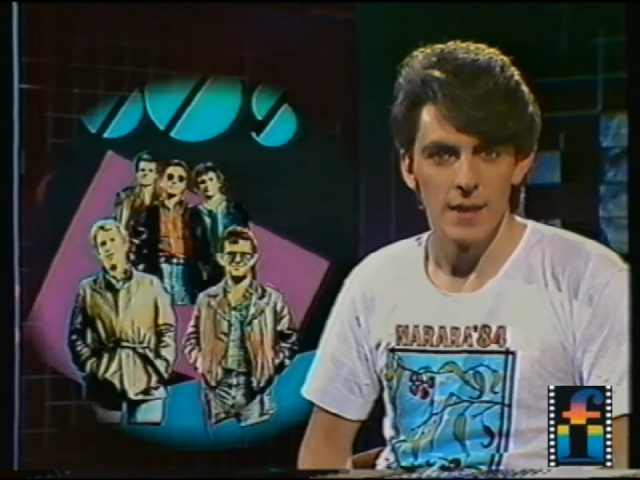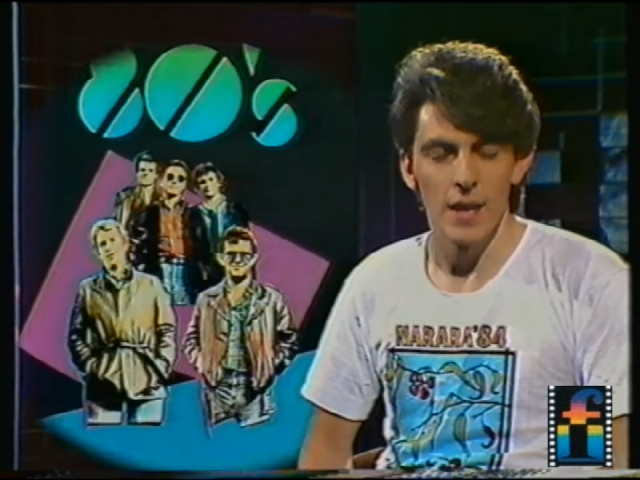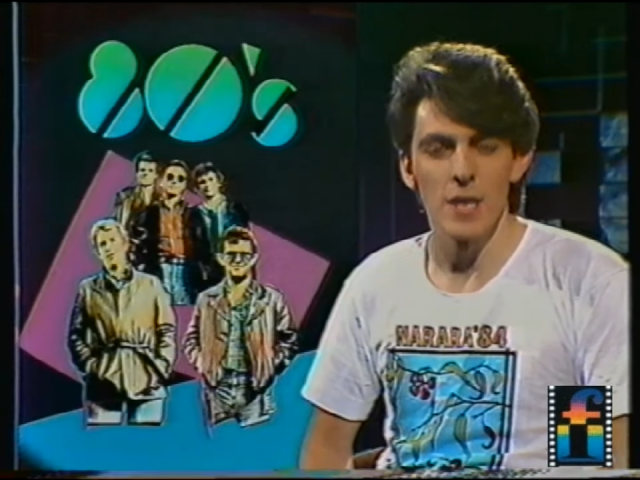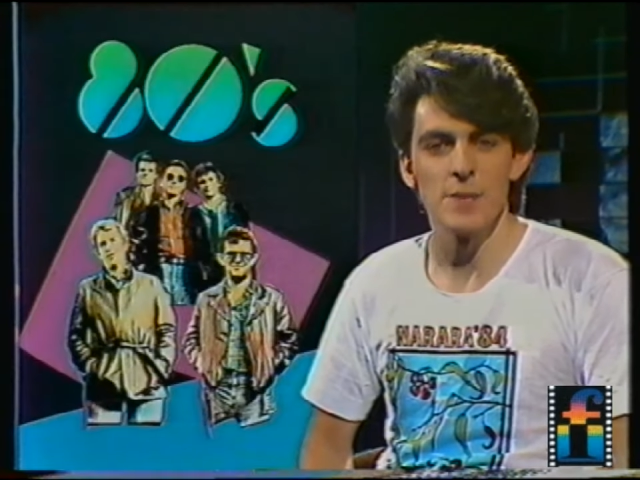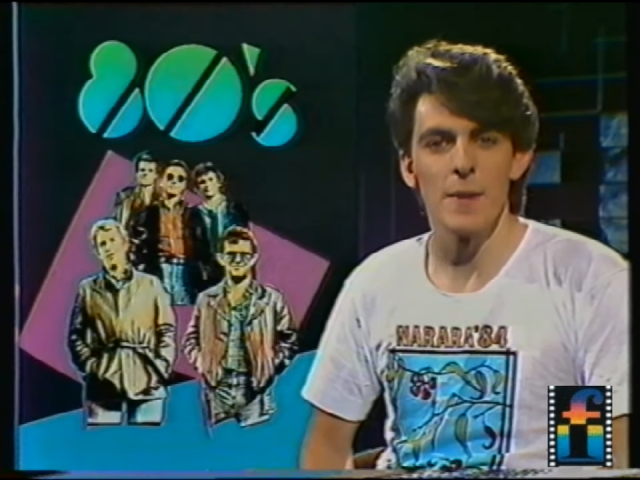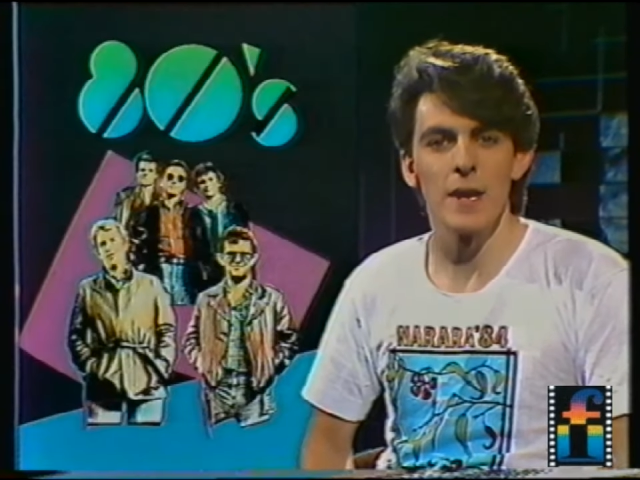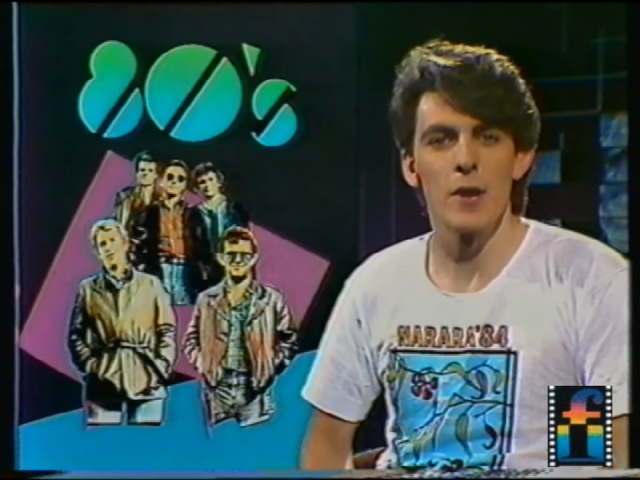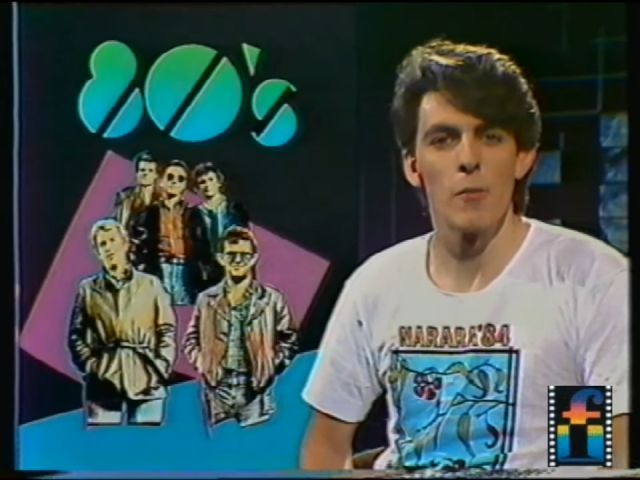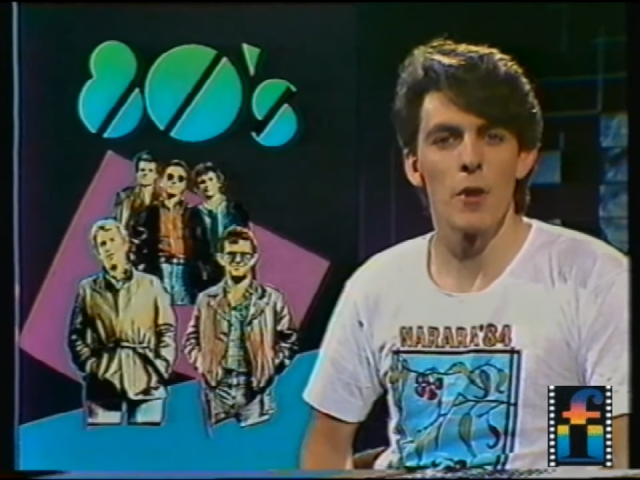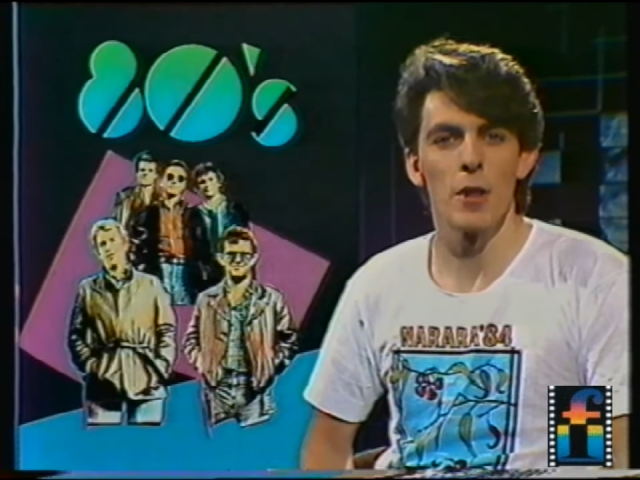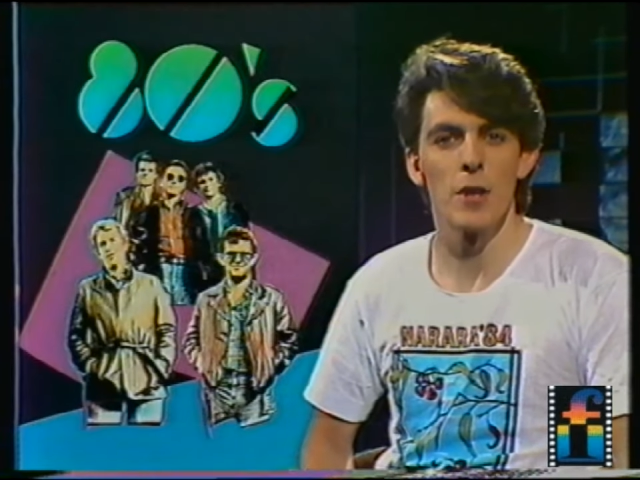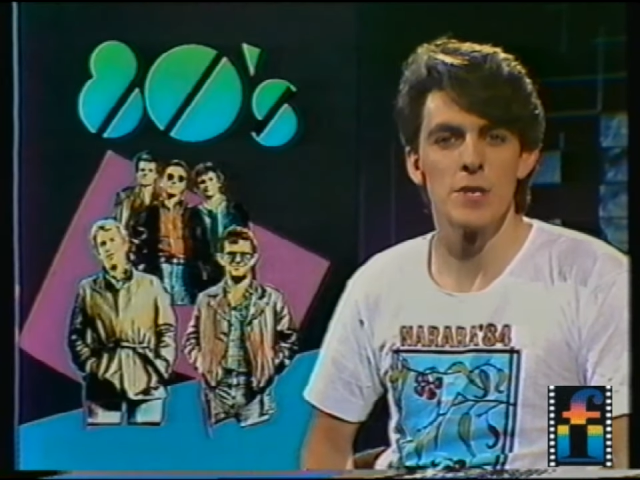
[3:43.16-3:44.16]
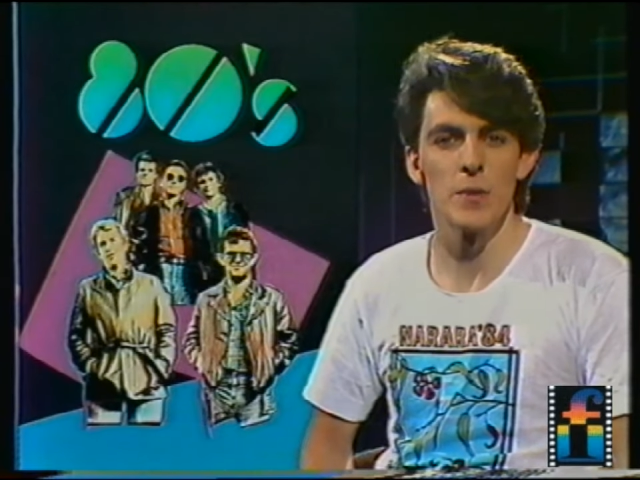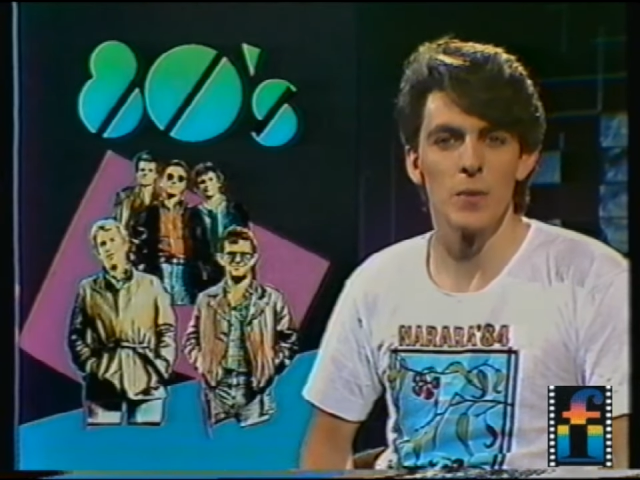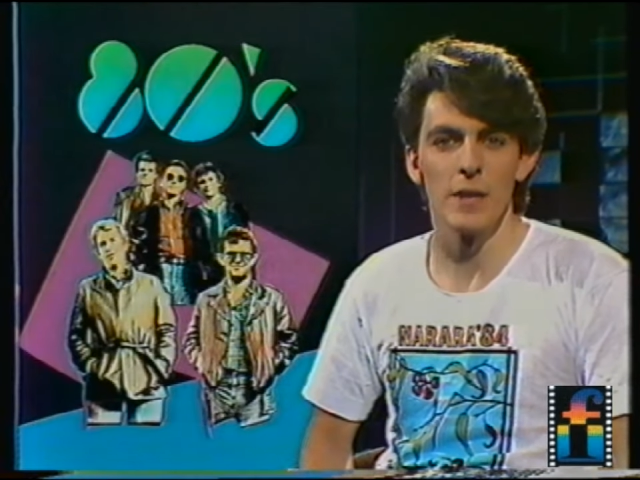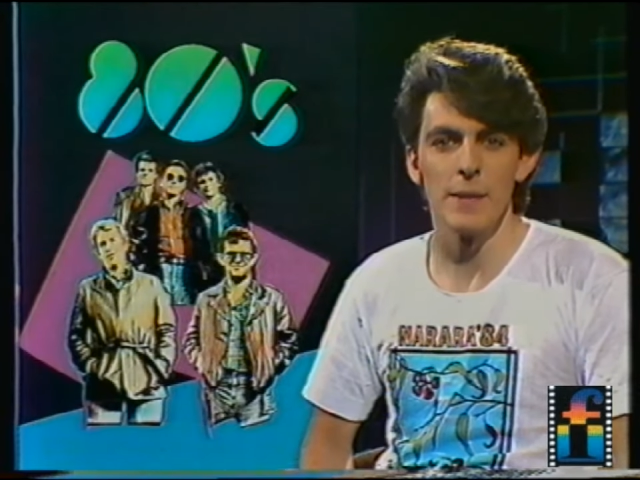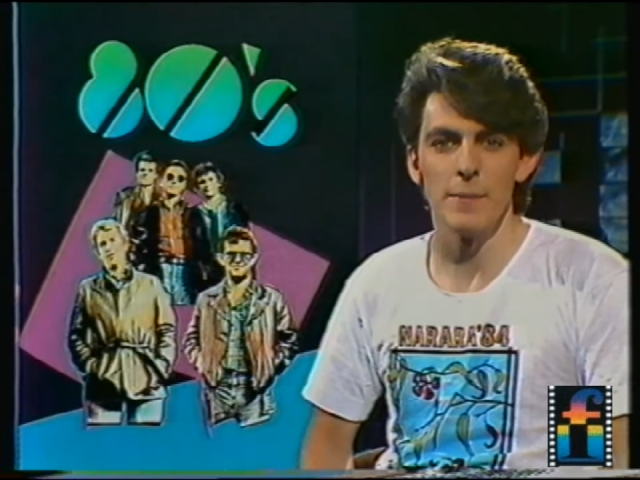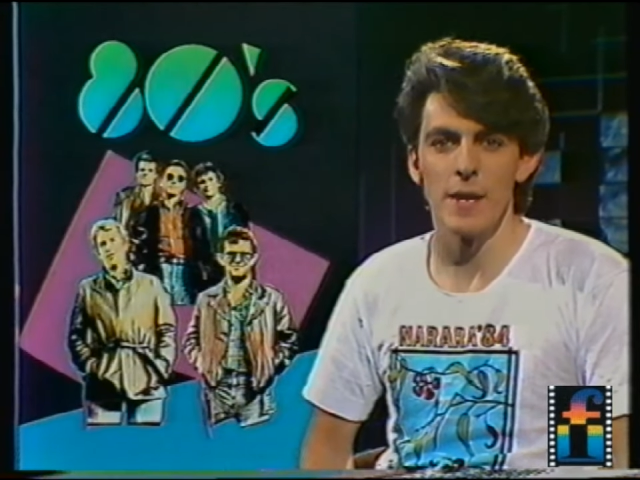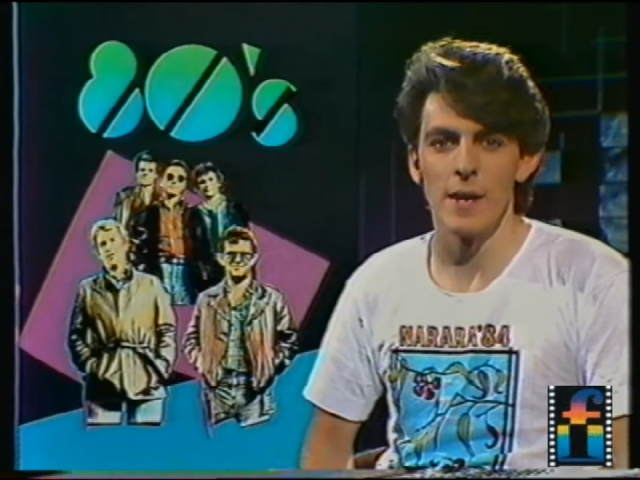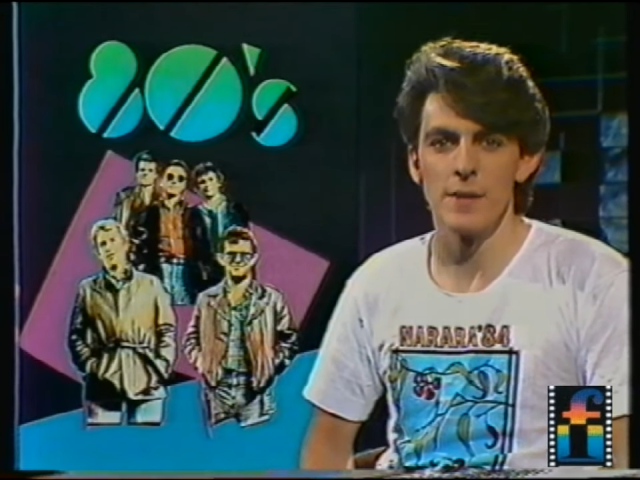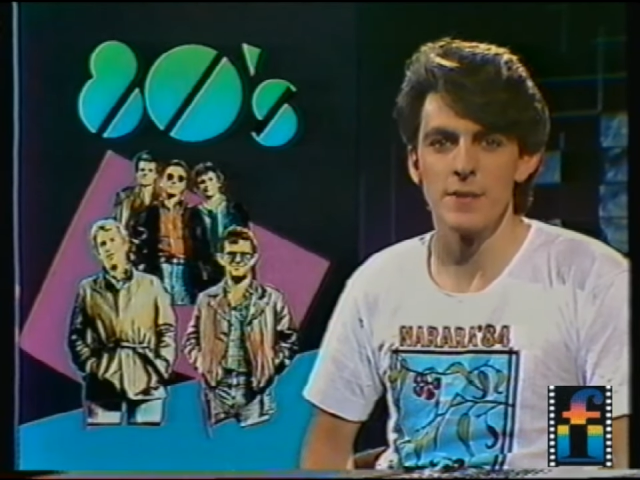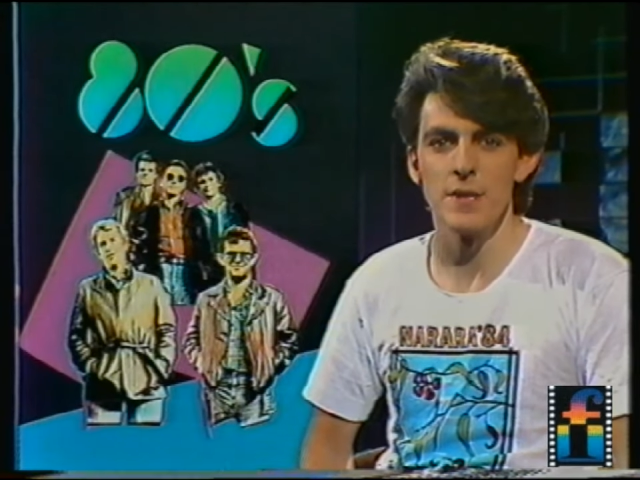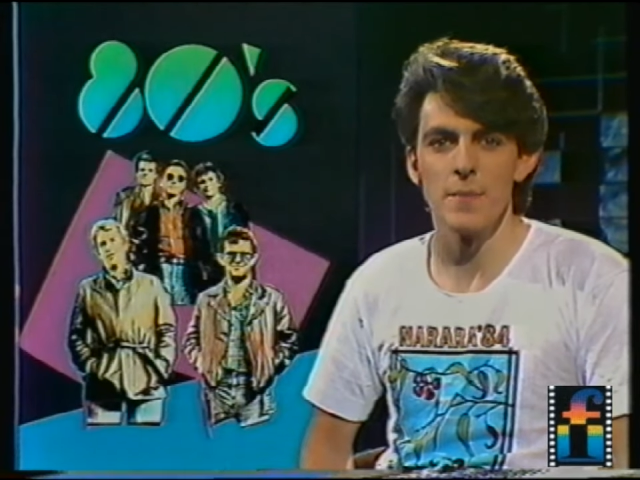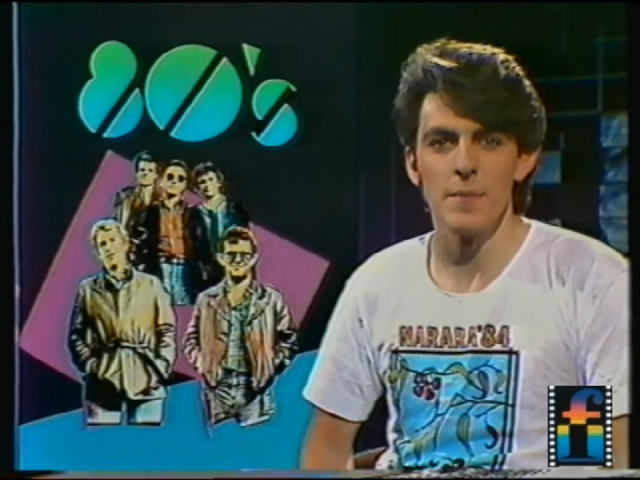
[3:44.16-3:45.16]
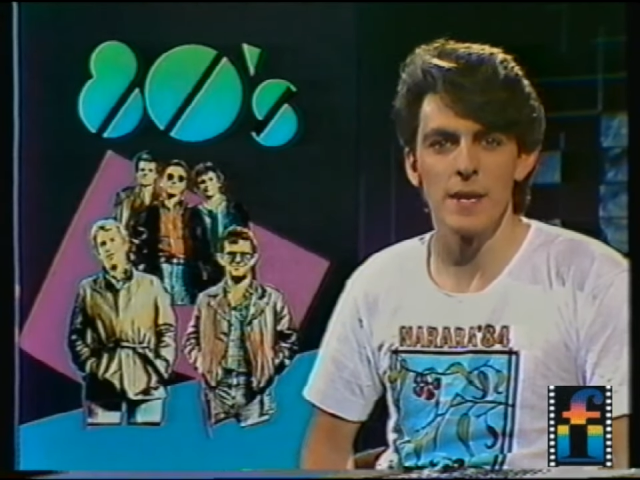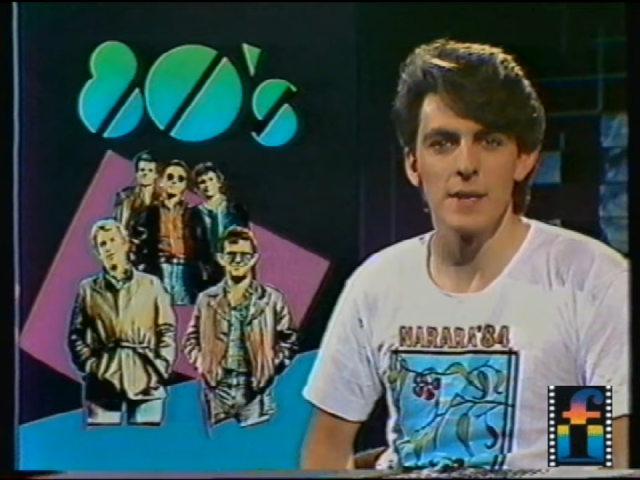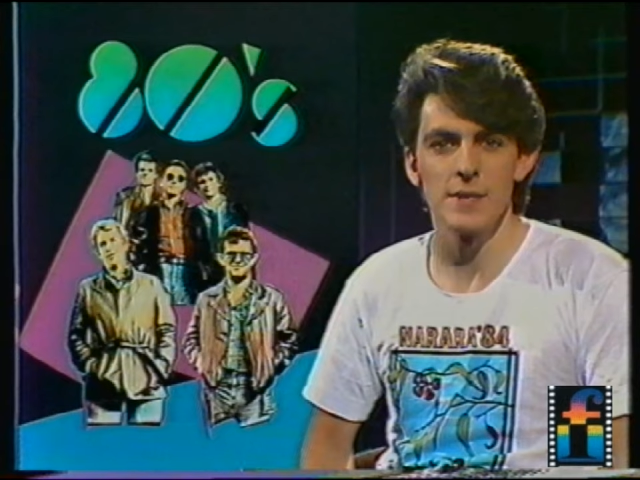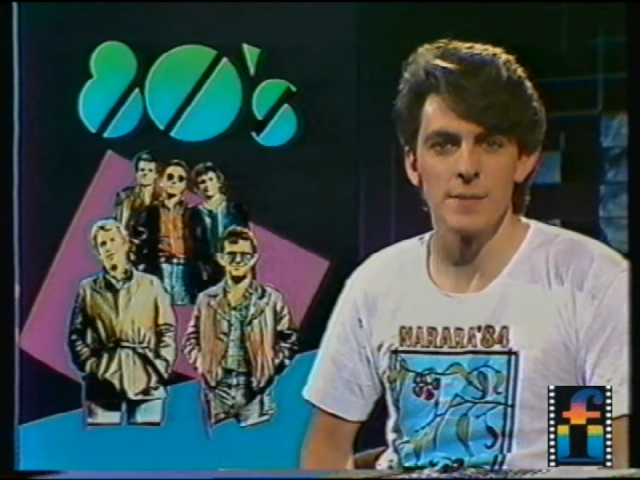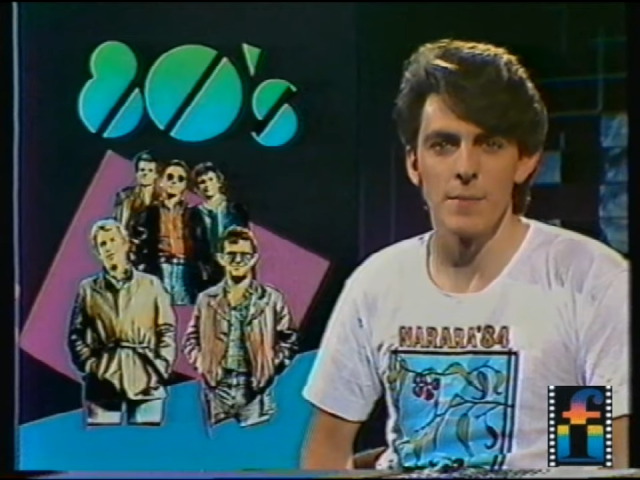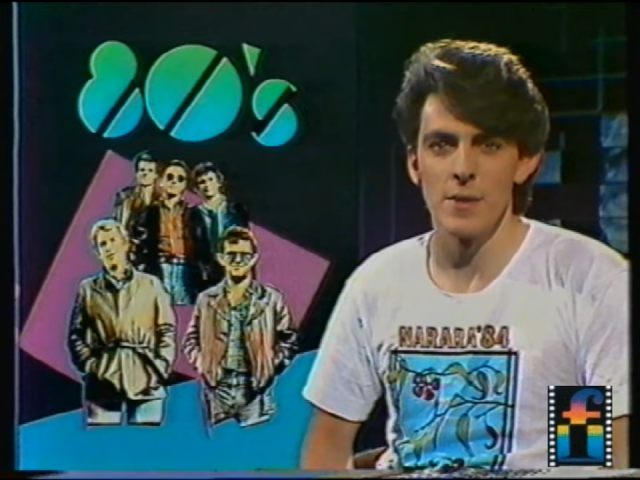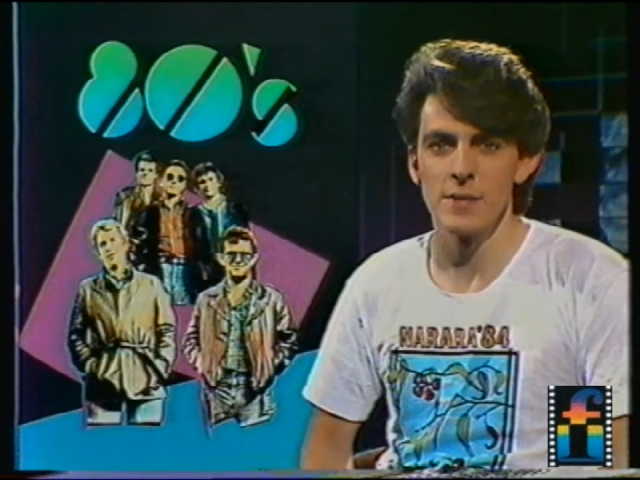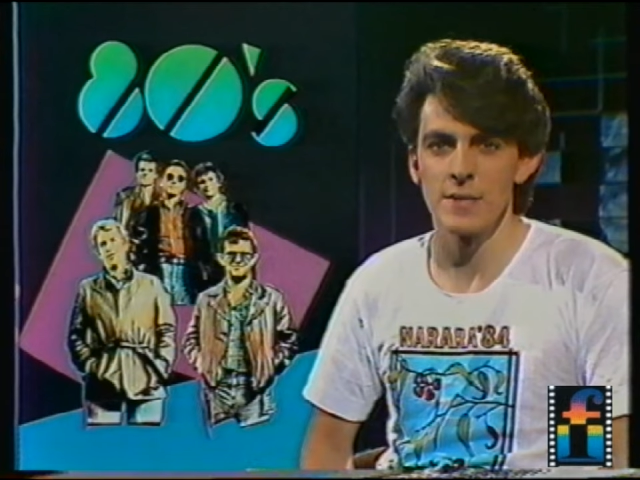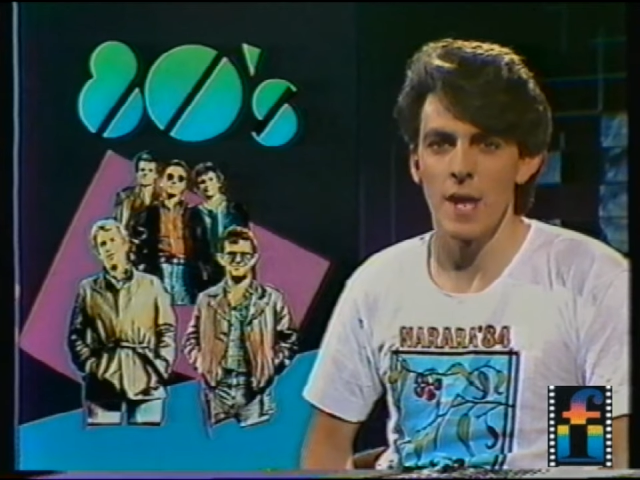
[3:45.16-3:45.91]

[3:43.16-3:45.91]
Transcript: Now let's make a chronological leap now to the biggest and most